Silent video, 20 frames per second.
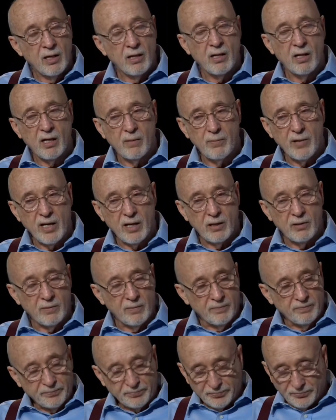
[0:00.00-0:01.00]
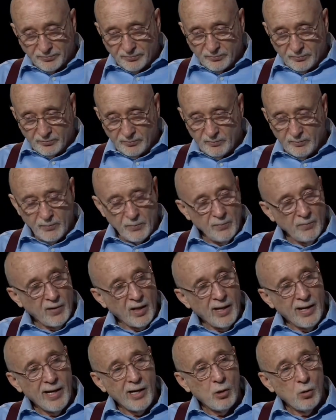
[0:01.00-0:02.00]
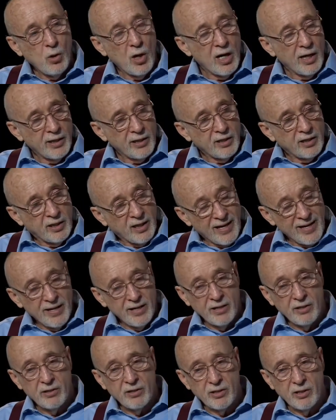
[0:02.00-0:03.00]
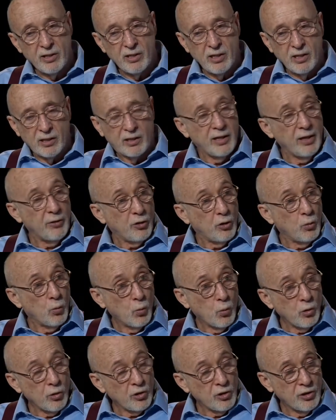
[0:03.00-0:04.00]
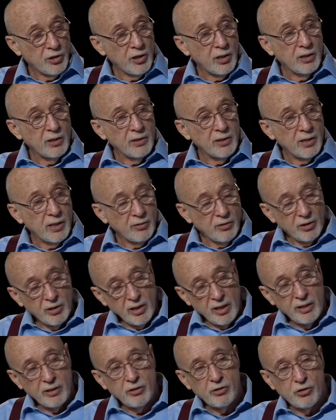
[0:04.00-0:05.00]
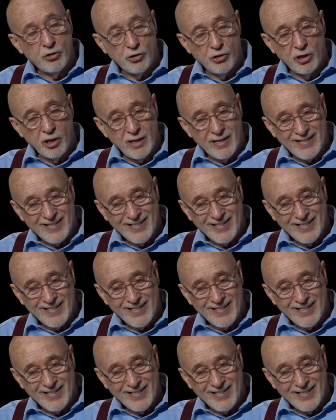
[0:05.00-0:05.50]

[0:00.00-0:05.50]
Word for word: about how I can get the work done, get the energy I